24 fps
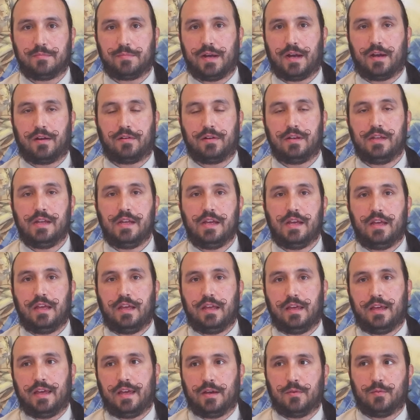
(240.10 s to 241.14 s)
about.
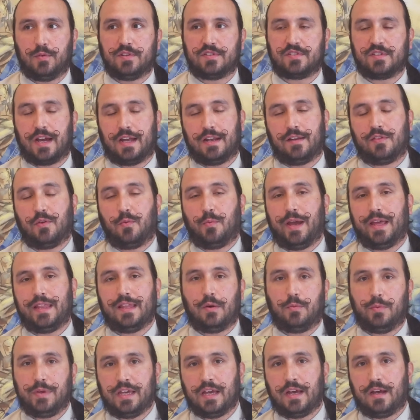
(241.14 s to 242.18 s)
It was kind of the way
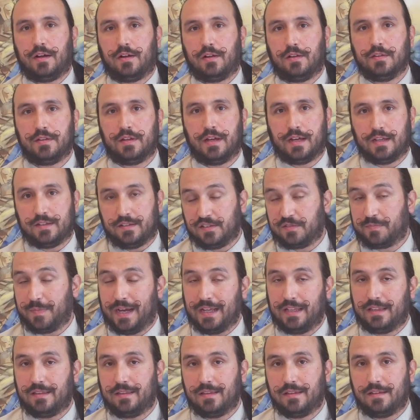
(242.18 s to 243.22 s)
that we held,
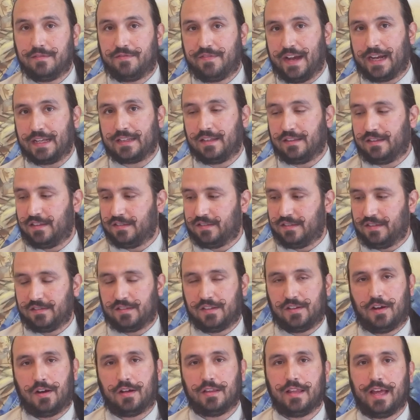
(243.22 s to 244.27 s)
despite the fact that this is
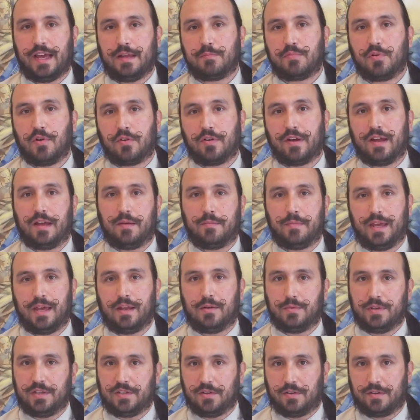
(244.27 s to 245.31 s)
an online program
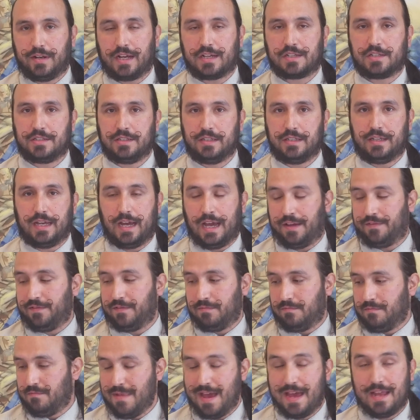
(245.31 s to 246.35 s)
and I
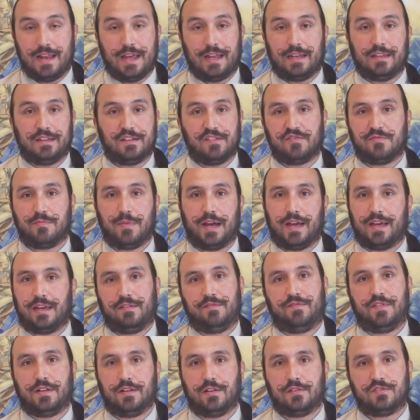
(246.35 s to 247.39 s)
haven't met any of my
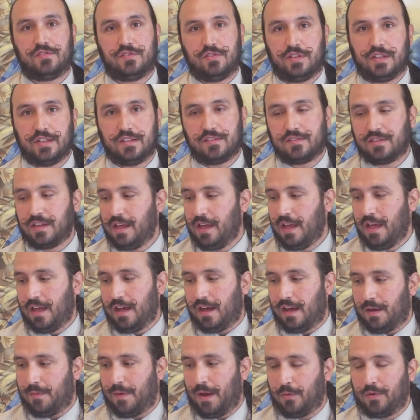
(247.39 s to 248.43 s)
fellow students,
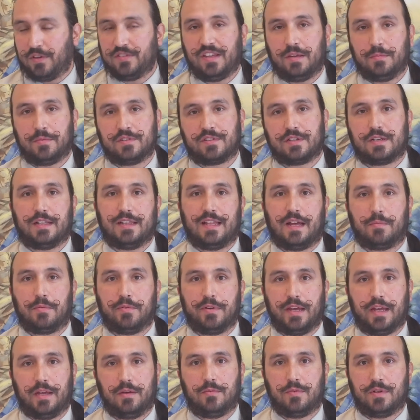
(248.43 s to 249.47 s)
I was able to
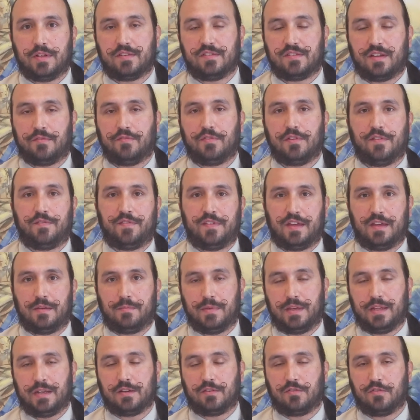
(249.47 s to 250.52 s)
collaborate with several of them
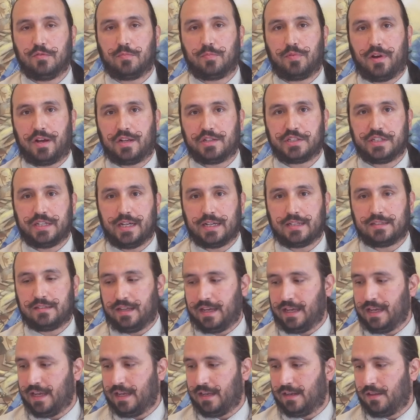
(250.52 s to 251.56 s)
in a group project,
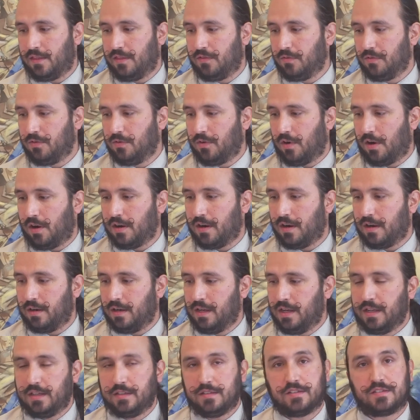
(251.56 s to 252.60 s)
and through our
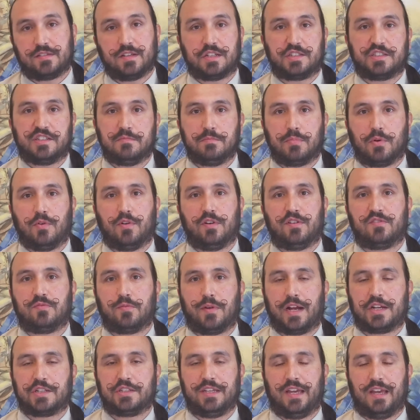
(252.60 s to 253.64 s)
discussion boards,
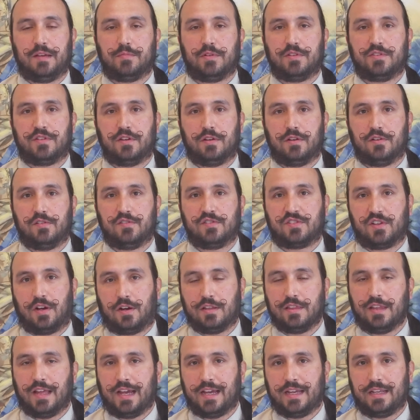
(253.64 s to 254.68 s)
we're actually able to host
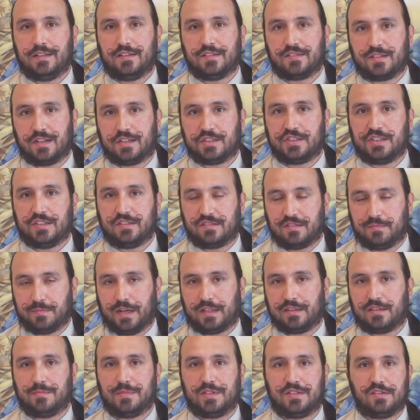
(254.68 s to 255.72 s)
online discussions
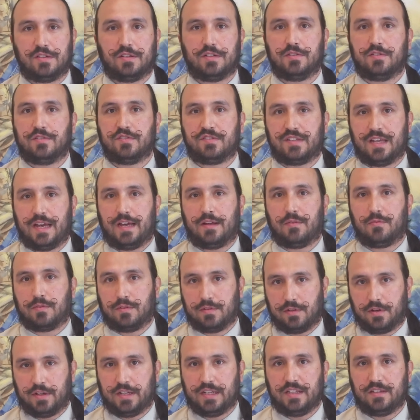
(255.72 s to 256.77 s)
about the materials that we're
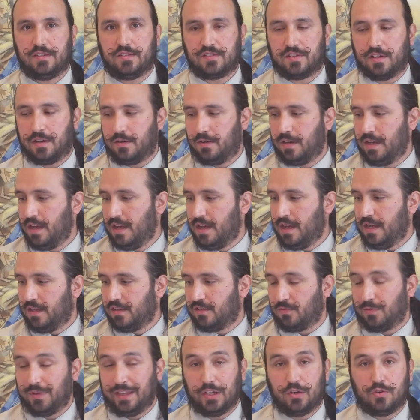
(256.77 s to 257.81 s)
learning. So
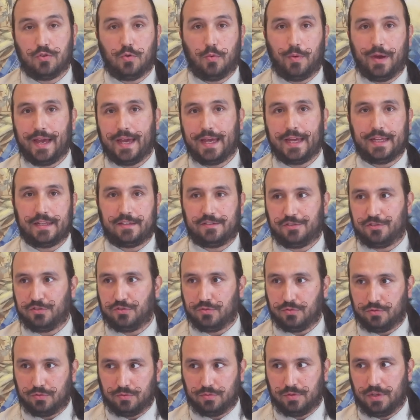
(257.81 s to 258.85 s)
it's a really cool way
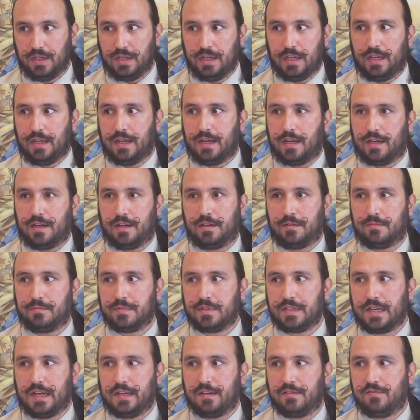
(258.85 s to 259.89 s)
to
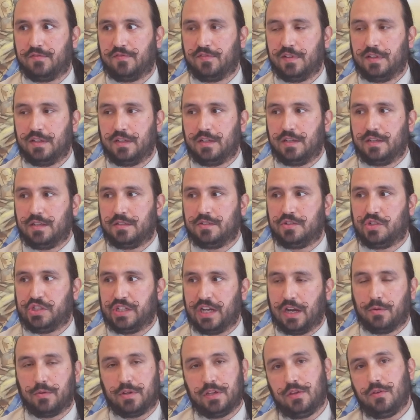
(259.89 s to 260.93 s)
kind of
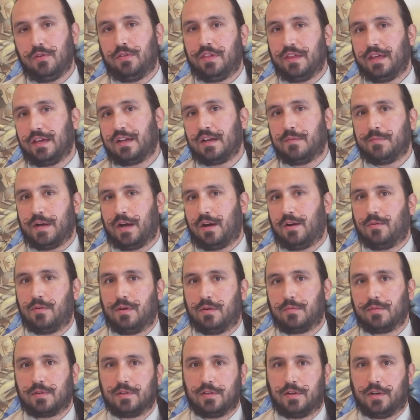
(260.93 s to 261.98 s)
share what you think about
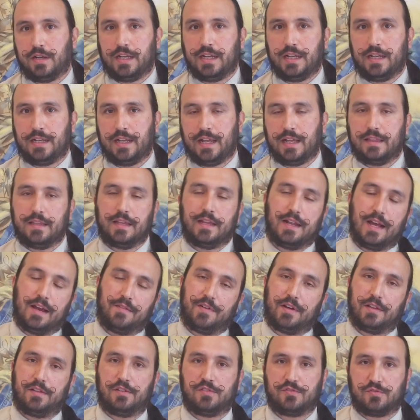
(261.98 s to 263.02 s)
what we're learning, and then have
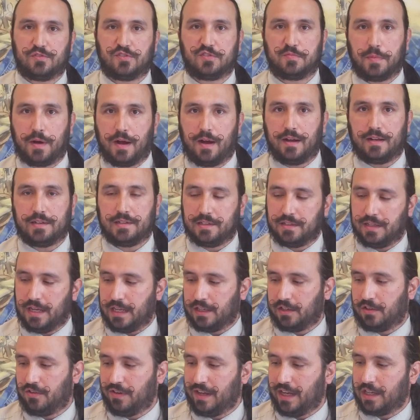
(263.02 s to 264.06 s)
others respond
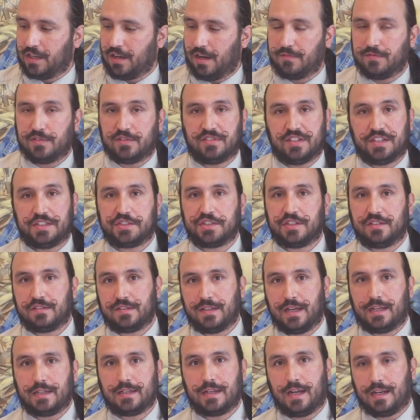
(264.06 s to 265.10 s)
and create conversations
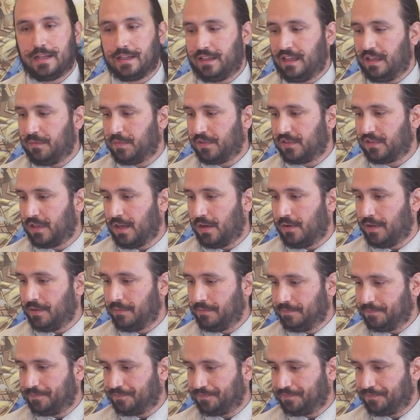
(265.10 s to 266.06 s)
that kind of keep us going.